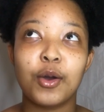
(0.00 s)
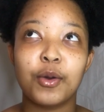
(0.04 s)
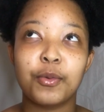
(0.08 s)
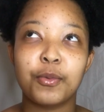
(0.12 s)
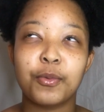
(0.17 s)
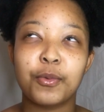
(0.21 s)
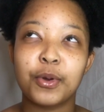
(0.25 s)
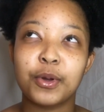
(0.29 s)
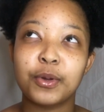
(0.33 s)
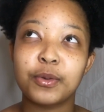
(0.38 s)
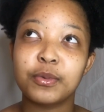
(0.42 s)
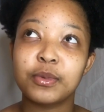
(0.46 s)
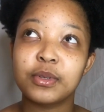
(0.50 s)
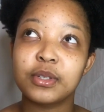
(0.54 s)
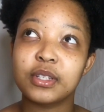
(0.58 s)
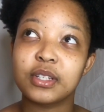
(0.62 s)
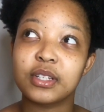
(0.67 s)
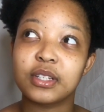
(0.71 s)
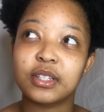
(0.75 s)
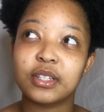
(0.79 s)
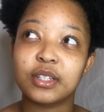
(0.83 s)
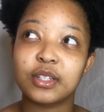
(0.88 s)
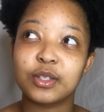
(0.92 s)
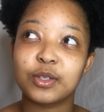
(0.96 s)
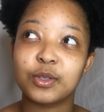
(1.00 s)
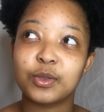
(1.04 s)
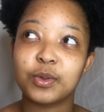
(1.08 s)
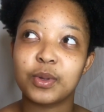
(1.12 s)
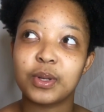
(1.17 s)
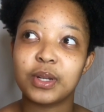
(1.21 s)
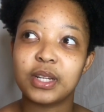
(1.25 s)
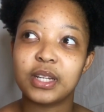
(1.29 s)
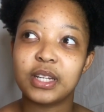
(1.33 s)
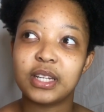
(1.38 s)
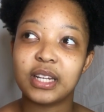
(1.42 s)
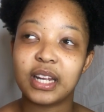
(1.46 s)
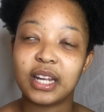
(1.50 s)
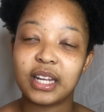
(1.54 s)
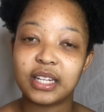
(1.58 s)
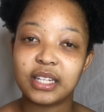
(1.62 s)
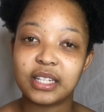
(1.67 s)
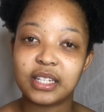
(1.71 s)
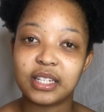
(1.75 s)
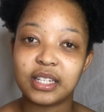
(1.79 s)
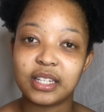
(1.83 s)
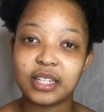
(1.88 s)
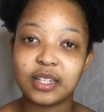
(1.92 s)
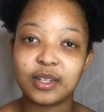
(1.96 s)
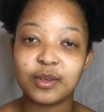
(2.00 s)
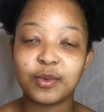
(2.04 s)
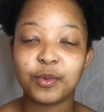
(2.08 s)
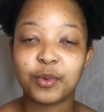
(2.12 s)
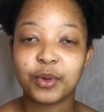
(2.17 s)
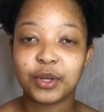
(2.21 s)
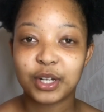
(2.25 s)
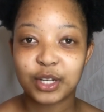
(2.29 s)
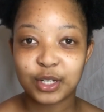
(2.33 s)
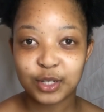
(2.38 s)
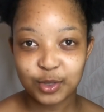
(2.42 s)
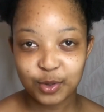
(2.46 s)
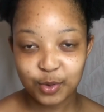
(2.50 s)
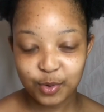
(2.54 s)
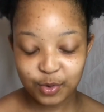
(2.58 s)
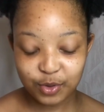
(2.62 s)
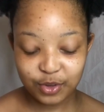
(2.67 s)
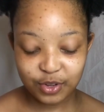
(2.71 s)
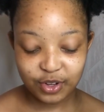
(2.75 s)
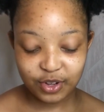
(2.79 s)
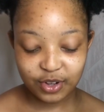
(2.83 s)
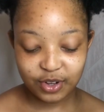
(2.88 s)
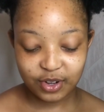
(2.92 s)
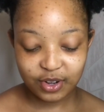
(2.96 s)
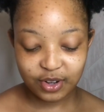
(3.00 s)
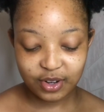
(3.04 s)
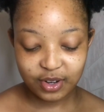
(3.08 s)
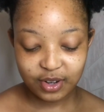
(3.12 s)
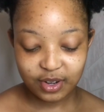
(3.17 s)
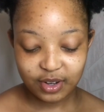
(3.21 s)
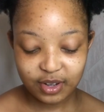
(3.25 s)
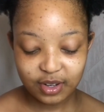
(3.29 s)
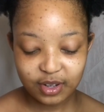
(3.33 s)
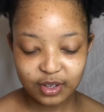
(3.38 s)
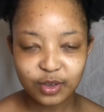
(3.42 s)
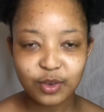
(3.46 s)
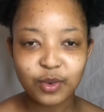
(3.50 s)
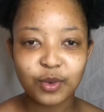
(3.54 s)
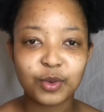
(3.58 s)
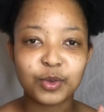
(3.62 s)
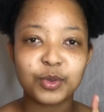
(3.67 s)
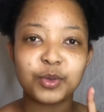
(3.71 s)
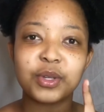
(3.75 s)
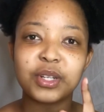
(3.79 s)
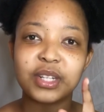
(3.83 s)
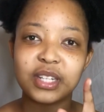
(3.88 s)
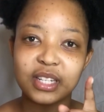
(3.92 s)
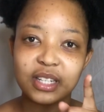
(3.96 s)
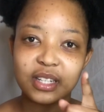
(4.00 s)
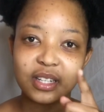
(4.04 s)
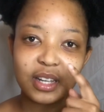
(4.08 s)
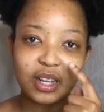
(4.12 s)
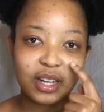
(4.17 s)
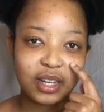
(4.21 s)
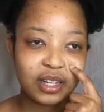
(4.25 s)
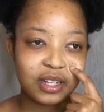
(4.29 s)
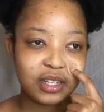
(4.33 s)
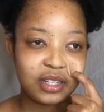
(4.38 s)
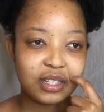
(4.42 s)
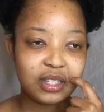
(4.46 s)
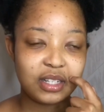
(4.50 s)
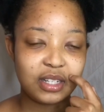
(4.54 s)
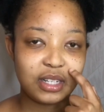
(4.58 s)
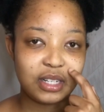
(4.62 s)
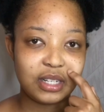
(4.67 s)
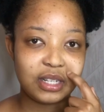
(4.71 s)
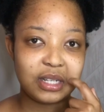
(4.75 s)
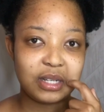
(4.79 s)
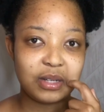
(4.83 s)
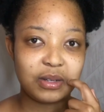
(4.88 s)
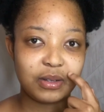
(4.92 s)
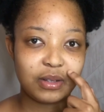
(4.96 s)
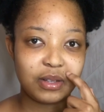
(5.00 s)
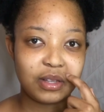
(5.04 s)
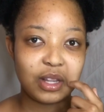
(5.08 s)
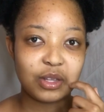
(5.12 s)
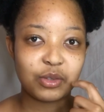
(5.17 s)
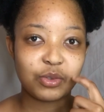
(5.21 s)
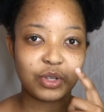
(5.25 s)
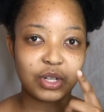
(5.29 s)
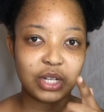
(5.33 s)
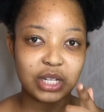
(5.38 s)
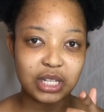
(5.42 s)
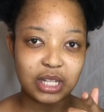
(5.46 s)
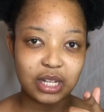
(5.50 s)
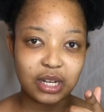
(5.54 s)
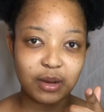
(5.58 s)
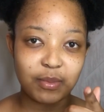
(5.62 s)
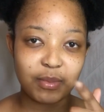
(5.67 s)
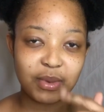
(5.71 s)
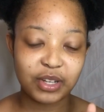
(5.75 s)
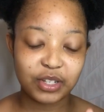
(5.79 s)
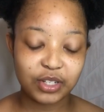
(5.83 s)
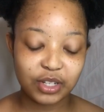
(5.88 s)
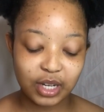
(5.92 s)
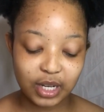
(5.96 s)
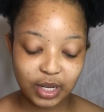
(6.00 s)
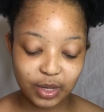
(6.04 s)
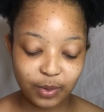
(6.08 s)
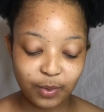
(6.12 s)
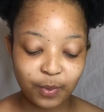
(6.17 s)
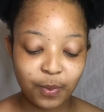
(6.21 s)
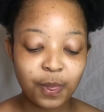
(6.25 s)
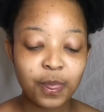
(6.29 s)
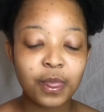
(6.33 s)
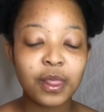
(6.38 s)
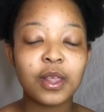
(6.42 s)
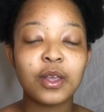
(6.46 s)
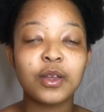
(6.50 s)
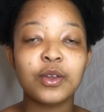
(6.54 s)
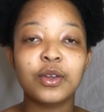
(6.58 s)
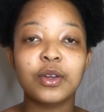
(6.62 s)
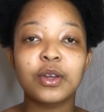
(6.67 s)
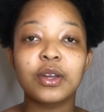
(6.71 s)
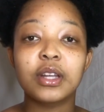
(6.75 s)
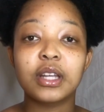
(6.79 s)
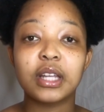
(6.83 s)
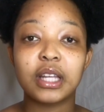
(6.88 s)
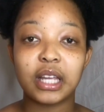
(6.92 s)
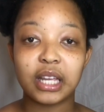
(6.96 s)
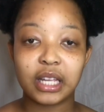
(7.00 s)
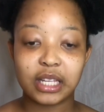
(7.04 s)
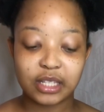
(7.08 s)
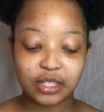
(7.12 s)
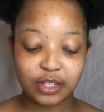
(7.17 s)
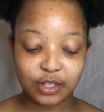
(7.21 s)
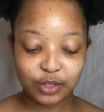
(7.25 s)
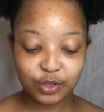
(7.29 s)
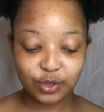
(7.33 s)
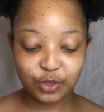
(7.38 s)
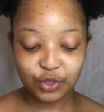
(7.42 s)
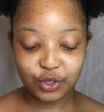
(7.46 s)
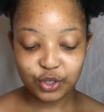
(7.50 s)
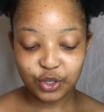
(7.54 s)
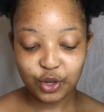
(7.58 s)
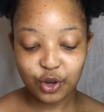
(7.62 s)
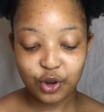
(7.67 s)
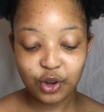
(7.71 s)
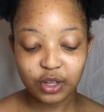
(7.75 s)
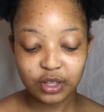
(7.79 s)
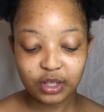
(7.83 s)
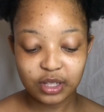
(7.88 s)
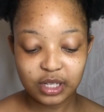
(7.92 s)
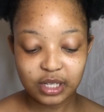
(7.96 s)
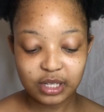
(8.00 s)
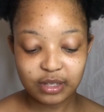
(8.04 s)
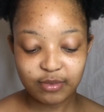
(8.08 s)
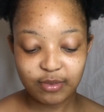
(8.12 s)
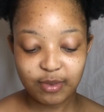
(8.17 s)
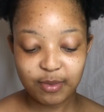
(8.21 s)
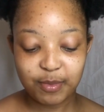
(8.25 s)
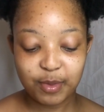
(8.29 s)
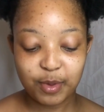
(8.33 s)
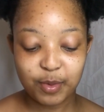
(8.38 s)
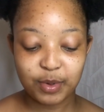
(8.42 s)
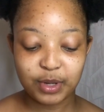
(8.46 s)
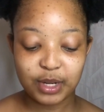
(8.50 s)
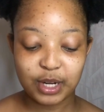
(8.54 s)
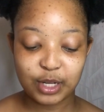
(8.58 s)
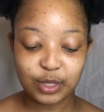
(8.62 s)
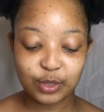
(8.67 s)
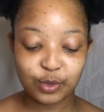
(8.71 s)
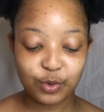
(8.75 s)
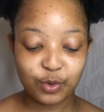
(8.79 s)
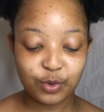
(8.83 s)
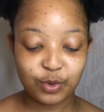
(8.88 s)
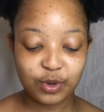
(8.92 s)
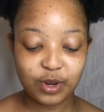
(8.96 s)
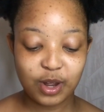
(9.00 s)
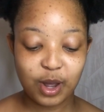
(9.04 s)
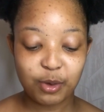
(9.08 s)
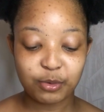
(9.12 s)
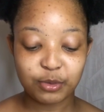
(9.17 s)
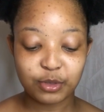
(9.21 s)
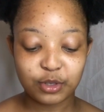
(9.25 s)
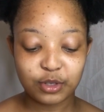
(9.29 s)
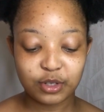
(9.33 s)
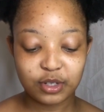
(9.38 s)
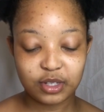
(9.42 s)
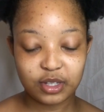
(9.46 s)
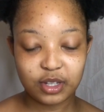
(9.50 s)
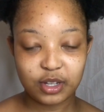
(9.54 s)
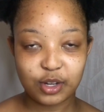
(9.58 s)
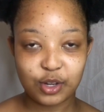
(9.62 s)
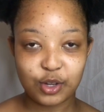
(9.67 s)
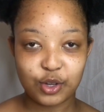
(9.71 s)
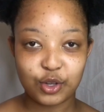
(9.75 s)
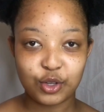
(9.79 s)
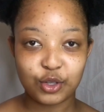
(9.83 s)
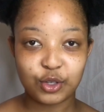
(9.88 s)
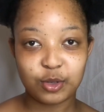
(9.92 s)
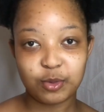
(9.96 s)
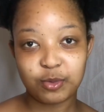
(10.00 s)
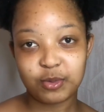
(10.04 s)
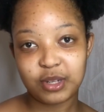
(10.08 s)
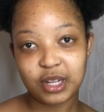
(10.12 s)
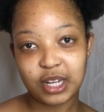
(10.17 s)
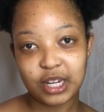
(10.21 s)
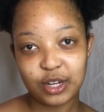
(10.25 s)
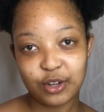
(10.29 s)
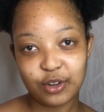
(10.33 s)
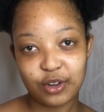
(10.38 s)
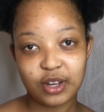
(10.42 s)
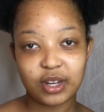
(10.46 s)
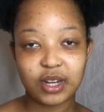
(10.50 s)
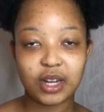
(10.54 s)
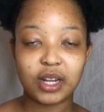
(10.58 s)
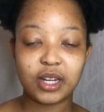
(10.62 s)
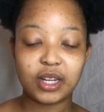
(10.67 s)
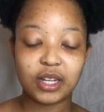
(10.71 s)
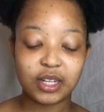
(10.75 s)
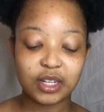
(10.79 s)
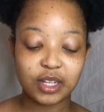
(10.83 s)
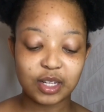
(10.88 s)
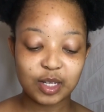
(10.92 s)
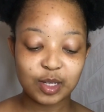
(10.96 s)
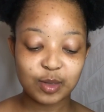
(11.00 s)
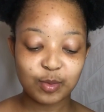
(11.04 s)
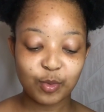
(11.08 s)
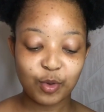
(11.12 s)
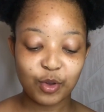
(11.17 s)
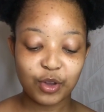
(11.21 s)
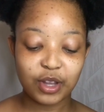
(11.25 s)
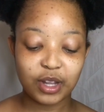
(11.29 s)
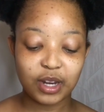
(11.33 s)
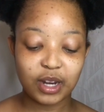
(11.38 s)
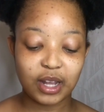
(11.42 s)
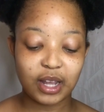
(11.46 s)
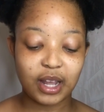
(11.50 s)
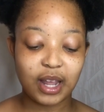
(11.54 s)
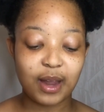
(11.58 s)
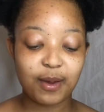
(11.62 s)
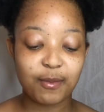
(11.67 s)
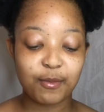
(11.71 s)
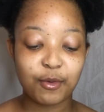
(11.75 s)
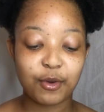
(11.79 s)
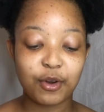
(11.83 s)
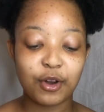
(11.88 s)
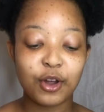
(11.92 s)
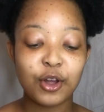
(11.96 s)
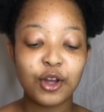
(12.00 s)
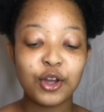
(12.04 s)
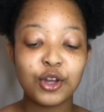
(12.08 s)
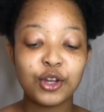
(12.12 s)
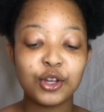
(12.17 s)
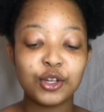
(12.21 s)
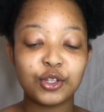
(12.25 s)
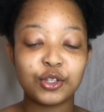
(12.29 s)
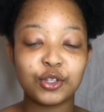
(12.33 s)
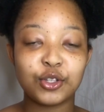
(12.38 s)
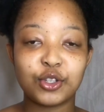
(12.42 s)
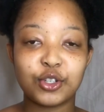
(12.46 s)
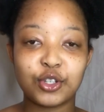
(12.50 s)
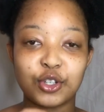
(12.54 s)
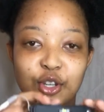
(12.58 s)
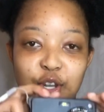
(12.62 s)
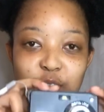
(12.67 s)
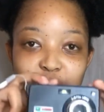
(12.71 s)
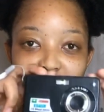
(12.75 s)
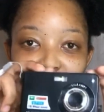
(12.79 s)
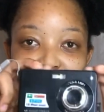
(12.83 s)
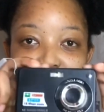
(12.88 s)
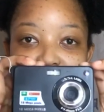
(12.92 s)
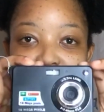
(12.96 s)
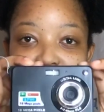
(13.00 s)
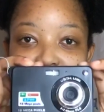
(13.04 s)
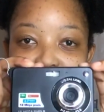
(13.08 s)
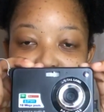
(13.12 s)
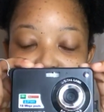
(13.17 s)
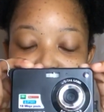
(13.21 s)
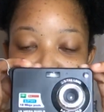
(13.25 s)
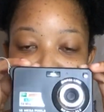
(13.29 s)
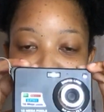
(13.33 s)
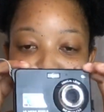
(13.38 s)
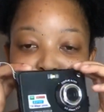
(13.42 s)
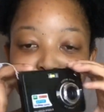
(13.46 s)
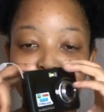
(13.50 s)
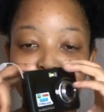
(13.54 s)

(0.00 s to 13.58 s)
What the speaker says: When was it? 2019, when I told her. No, 2018. That's when I started my channel. Yes, so she got this for me when I told her I wanted to start a YouTube channel and I need a small Nyana camera. So she got me this.